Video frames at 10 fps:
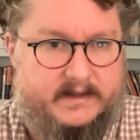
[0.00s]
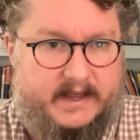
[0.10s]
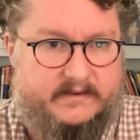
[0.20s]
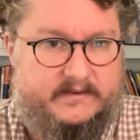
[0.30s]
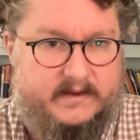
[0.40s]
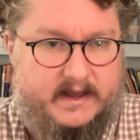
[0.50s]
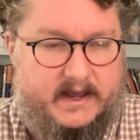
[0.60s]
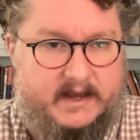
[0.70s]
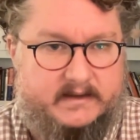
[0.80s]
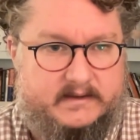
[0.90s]
less
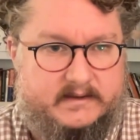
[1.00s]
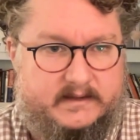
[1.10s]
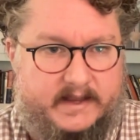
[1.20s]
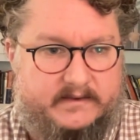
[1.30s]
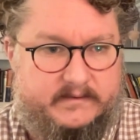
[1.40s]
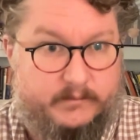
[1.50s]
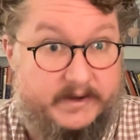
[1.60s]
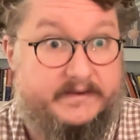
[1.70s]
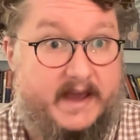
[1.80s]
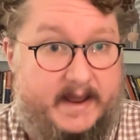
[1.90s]
uh, less
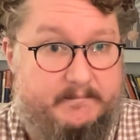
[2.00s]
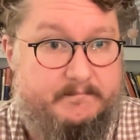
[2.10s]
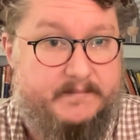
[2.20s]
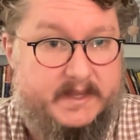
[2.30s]
real time.